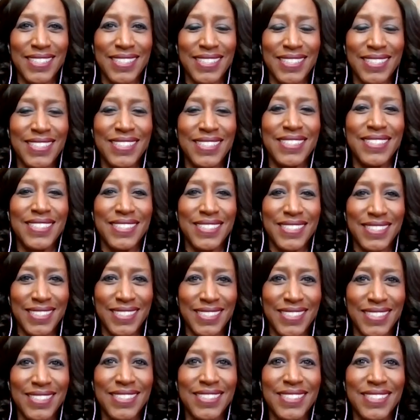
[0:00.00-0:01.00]

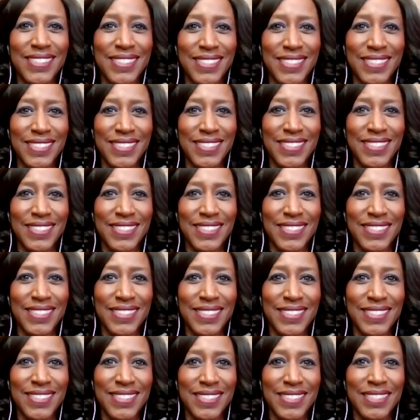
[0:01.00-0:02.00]

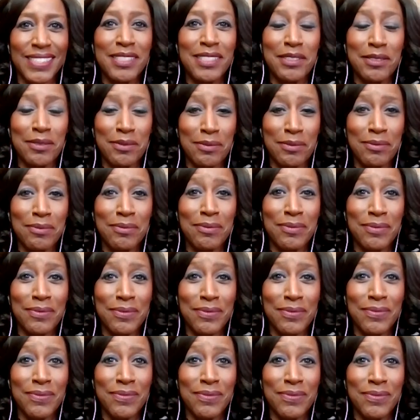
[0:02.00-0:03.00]

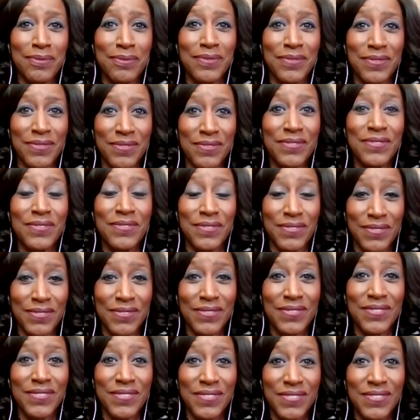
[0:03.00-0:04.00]

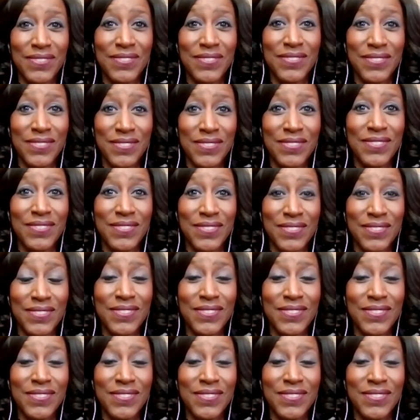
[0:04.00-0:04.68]
(not speaking)